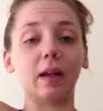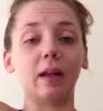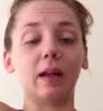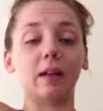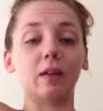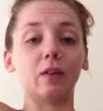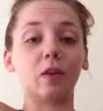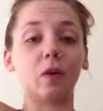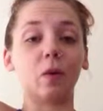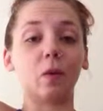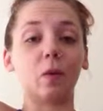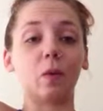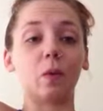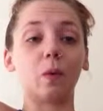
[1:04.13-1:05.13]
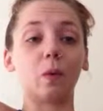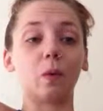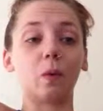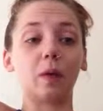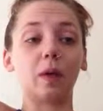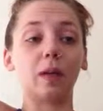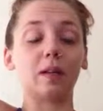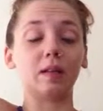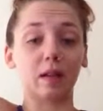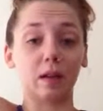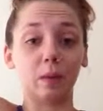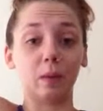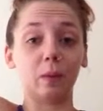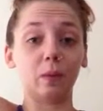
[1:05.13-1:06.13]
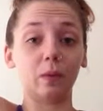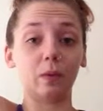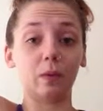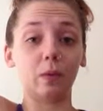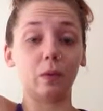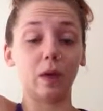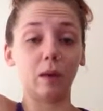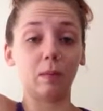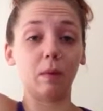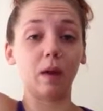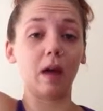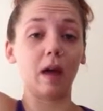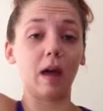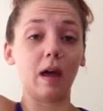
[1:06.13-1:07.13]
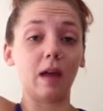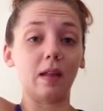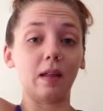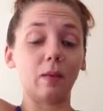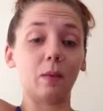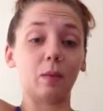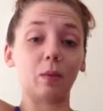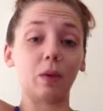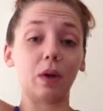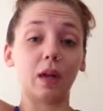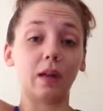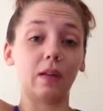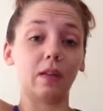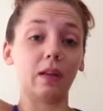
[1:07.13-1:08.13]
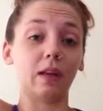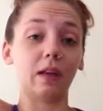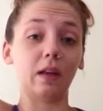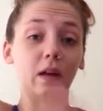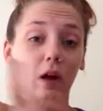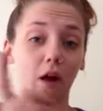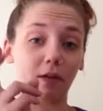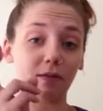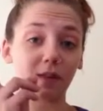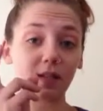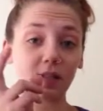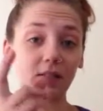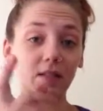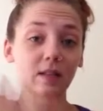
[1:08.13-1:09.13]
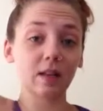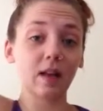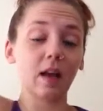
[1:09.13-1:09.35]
and so we decided to keep it and that we'd put it in the office.